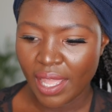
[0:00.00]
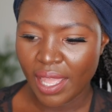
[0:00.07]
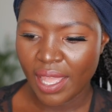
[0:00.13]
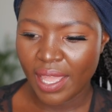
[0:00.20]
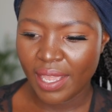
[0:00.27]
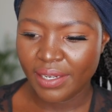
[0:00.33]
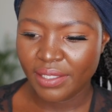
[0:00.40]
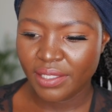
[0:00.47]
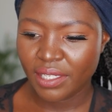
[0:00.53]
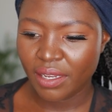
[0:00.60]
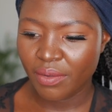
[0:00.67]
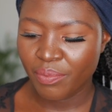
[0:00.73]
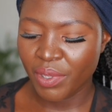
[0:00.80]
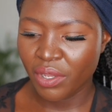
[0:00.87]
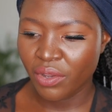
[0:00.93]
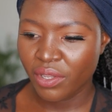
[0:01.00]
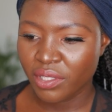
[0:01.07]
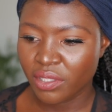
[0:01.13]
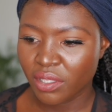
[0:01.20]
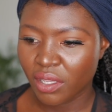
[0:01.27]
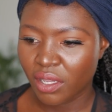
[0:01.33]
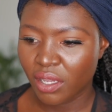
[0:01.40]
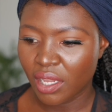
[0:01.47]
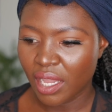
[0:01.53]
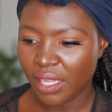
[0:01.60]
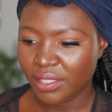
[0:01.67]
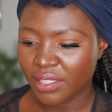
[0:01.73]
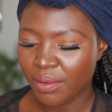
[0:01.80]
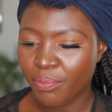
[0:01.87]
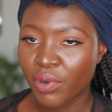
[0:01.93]
and because
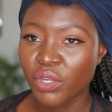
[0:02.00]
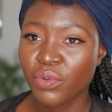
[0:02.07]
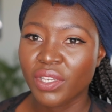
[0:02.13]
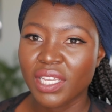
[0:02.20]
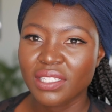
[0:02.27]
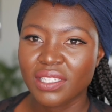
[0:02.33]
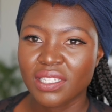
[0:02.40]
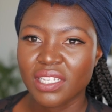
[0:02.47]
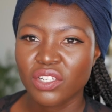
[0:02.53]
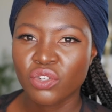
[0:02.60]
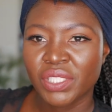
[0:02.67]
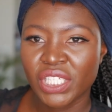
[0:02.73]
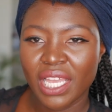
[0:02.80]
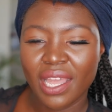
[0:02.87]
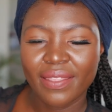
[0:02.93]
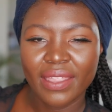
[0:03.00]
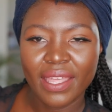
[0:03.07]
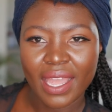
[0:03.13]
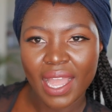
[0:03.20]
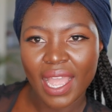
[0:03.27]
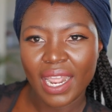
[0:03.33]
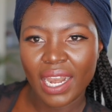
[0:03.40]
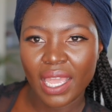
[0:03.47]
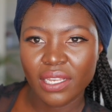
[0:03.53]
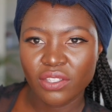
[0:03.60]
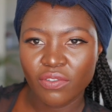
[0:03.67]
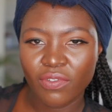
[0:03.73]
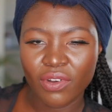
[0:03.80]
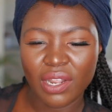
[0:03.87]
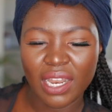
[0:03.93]
at some point we just started to share the
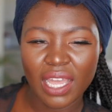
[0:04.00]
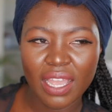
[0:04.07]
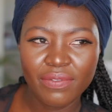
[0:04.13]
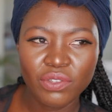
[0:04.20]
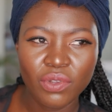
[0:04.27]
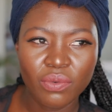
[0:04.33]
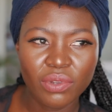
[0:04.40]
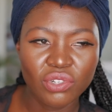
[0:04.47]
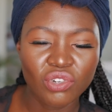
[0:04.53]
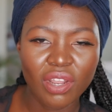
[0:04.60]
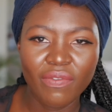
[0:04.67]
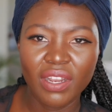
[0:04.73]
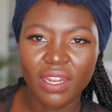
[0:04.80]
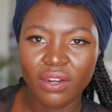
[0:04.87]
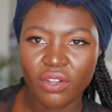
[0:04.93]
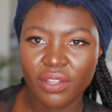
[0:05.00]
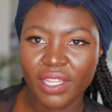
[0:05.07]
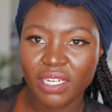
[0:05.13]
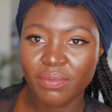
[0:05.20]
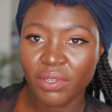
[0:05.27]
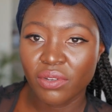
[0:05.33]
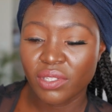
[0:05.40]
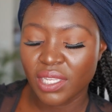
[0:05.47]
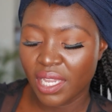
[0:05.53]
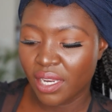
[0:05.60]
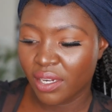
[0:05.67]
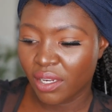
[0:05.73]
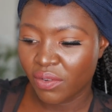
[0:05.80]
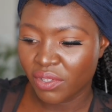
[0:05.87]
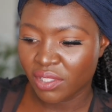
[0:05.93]
highlights of our lives when we travel and all that, because
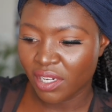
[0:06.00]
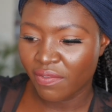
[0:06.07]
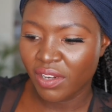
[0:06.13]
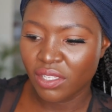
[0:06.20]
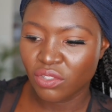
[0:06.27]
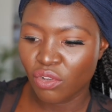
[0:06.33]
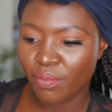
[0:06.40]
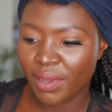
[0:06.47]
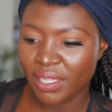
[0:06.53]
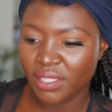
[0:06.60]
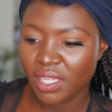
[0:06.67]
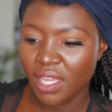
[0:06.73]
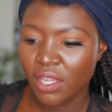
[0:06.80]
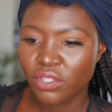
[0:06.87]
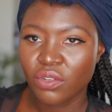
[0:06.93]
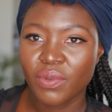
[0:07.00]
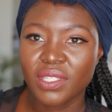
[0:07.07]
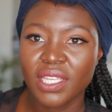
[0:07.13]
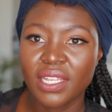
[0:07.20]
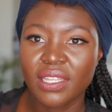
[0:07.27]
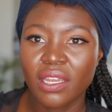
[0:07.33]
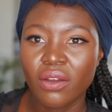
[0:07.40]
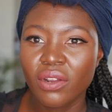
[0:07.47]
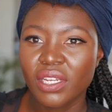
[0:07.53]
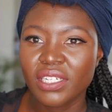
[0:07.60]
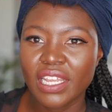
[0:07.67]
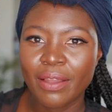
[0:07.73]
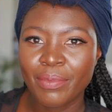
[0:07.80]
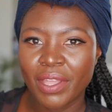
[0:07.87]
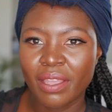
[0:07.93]
Henrik was traveling so much. So we said the only
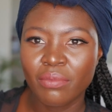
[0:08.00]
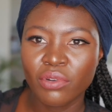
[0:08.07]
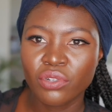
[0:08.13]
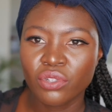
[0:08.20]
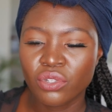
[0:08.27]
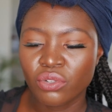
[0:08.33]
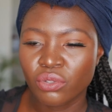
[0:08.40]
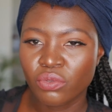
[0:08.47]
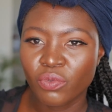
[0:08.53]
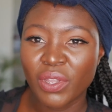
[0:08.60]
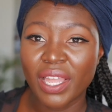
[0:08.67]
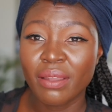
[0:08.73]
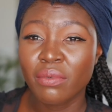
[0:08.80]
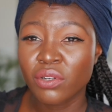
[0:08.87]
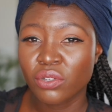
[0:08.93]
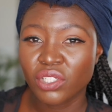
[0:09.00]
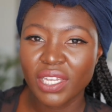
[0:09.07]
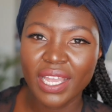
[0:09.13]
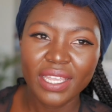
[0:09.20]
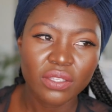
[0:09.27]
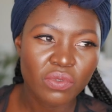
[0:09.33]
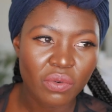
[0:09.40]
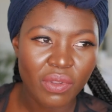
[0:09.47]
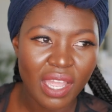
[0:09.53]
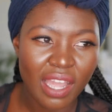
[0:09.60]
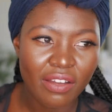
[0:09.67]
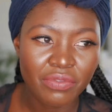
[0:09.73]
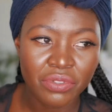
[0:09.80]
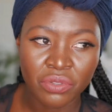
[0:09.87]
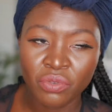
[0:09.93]
time we are able to share is when we
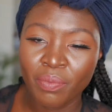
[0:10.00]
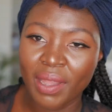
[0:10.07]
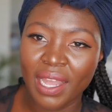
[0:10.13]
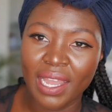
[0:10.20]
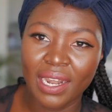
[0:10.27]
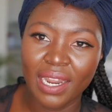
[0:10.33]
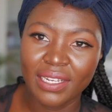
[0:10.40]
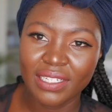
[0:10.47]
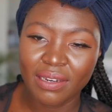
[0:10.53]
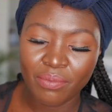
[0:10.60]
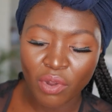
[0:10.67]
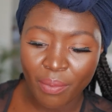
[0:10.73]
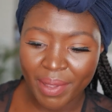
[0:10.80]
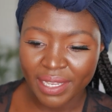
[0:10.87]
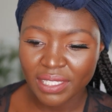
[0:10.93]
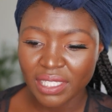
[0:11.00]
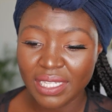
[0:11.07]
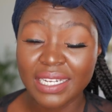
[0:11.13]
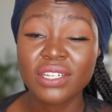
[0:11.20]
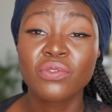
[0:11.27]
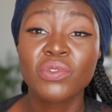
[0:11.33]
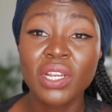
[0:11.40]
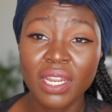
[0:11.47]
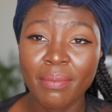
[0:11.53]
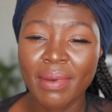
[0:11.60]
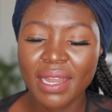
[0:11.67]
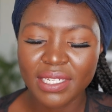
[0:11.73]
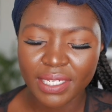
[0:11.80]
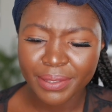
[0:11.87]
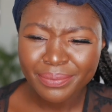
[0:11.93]
have super highlighted moments that really
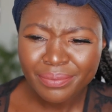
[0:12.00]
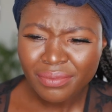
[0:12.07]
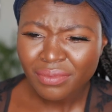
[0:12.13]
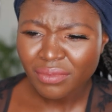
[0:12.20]
matter.